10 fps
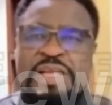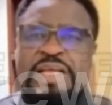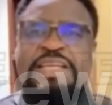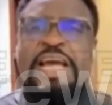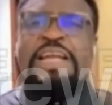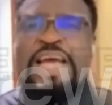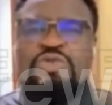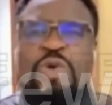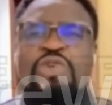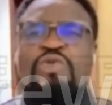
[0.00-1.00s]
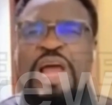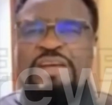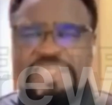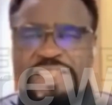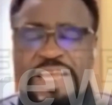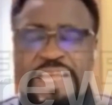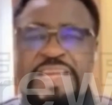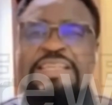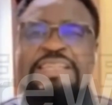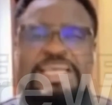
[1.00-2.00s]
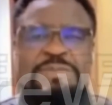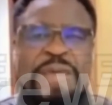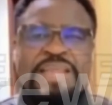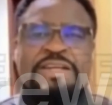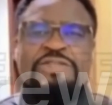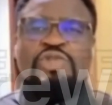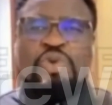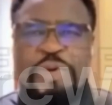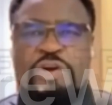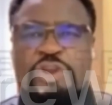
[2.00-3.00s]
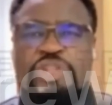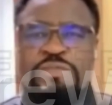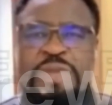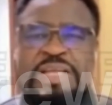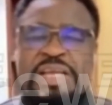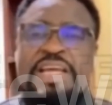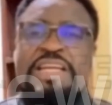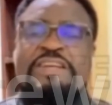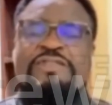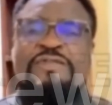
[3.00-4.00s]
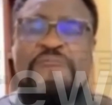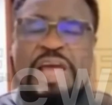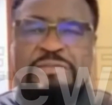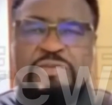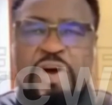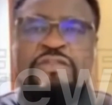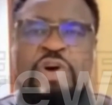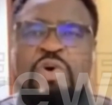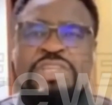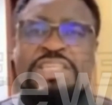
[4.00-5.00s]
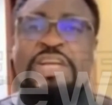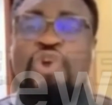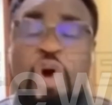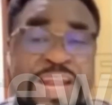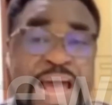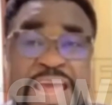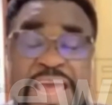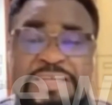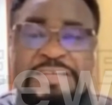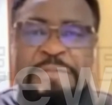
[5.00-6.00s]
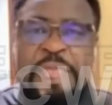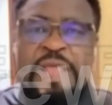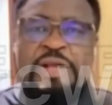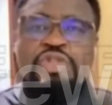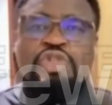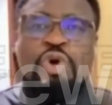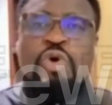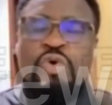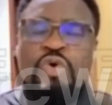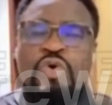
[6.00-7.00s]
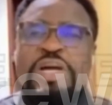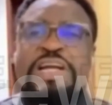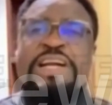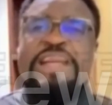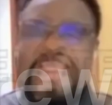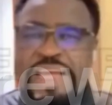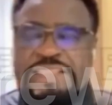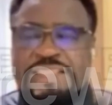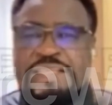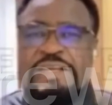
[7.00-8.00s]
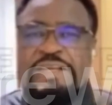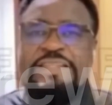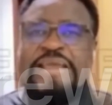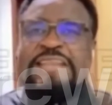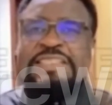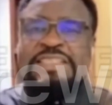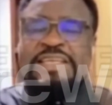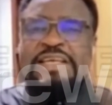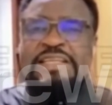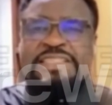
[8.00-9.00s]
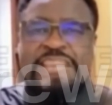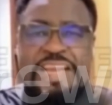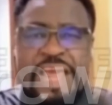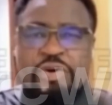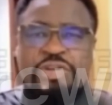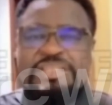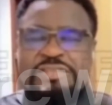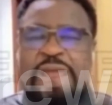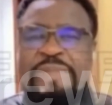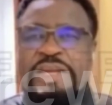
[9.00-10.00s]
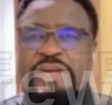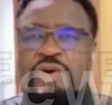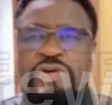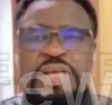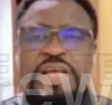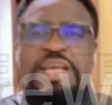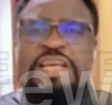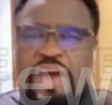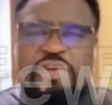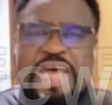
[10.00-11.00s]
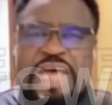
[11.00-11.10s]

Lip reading: then that's when you will now say, despite the Supreme Court judgment, the governor was still going ahead to create that scenario described by the court. The governor has